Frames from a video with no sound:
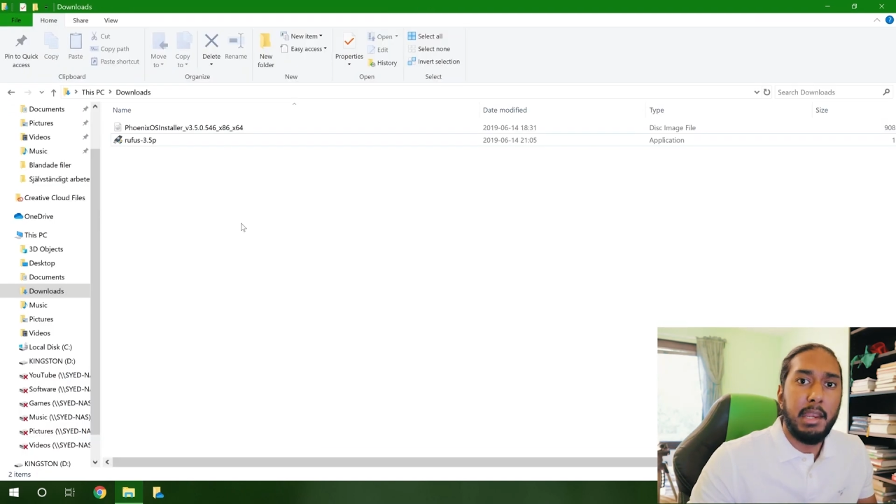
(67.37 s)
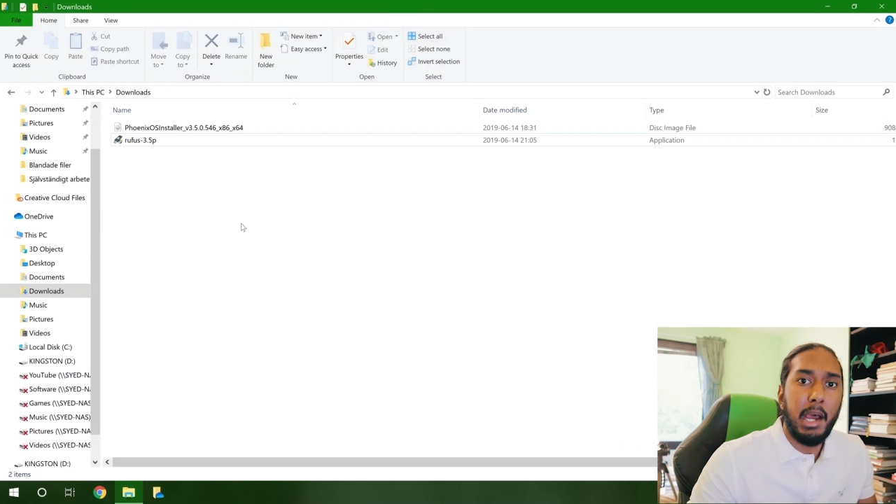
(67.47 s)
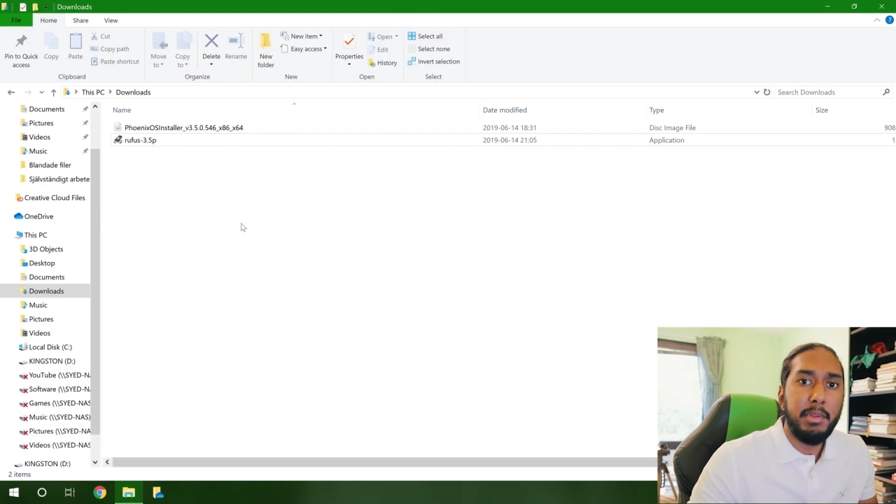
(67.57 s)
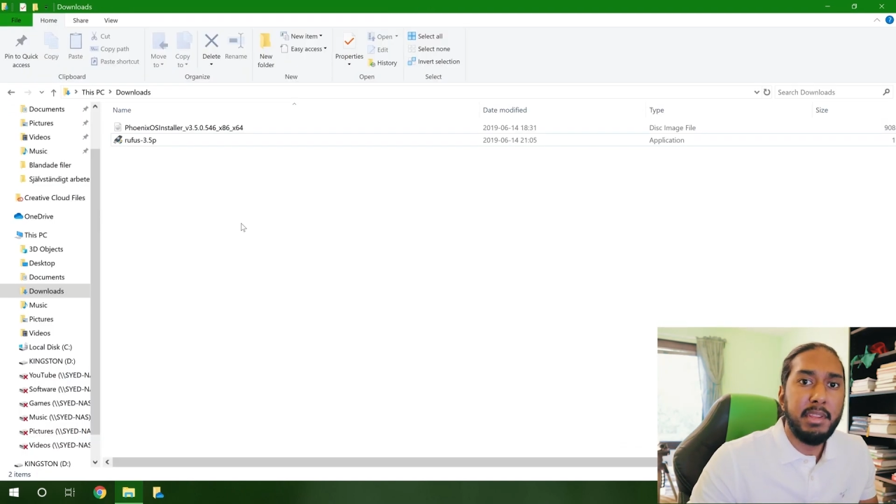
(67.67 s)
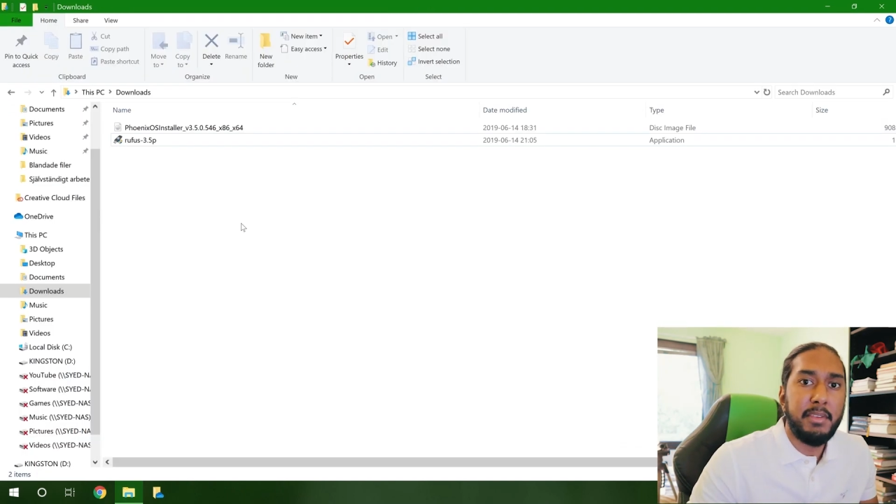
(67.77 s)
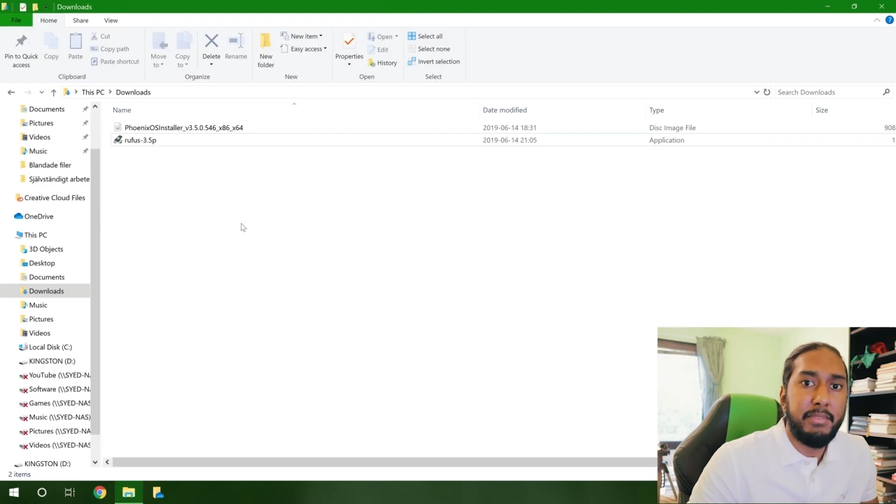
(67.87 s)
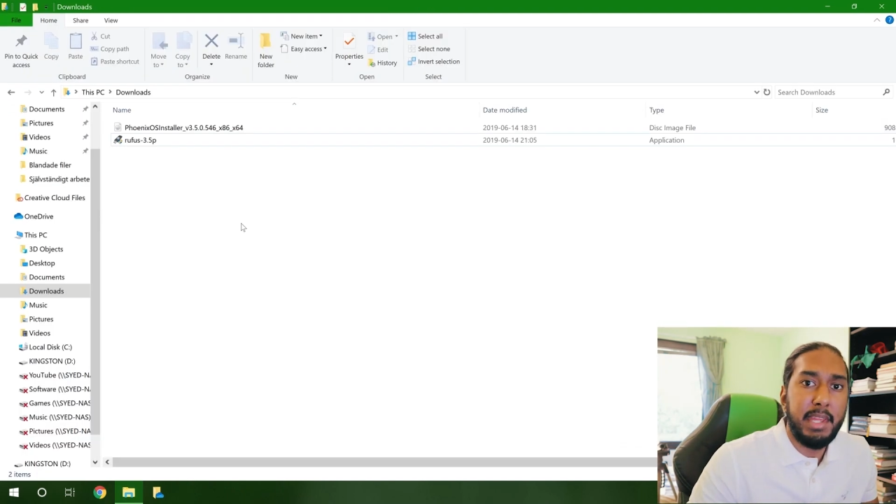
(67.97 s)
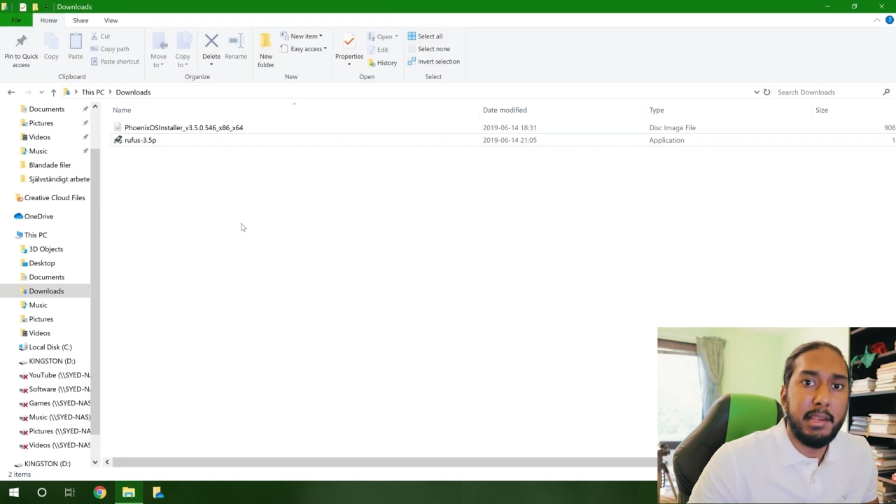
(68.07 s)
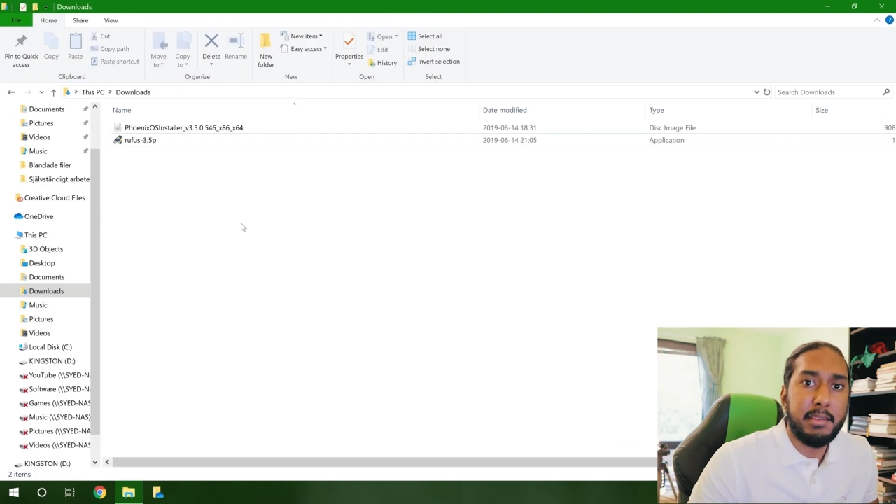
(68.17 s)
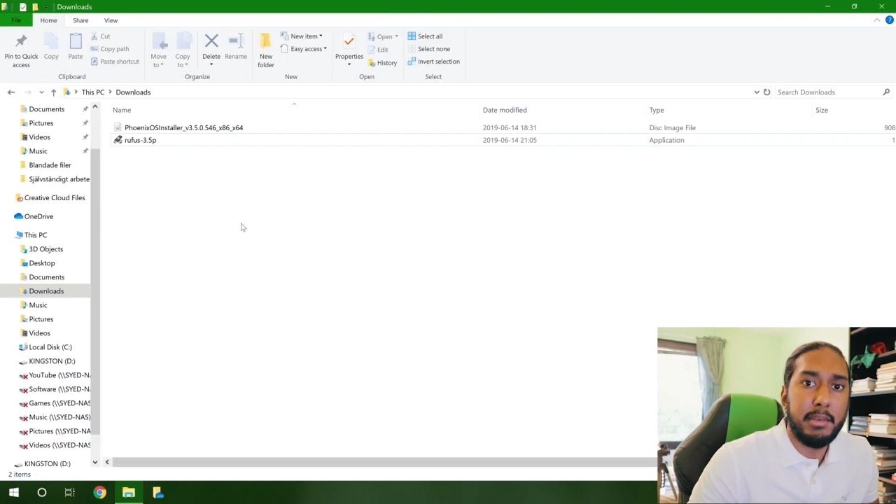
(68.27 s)
Now that the
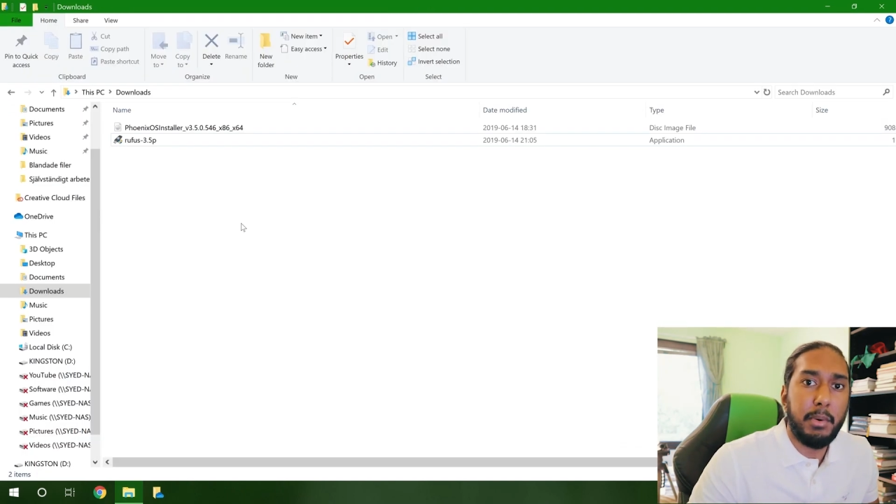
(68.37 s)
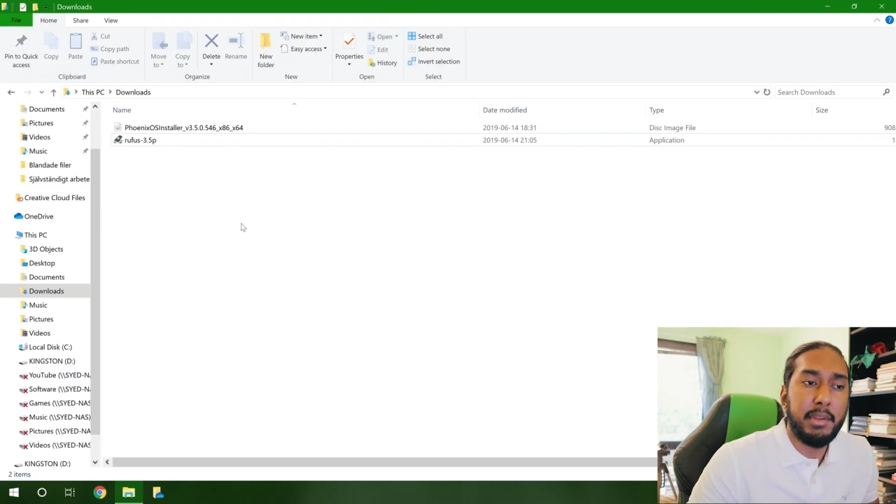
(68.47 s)
Phoenix O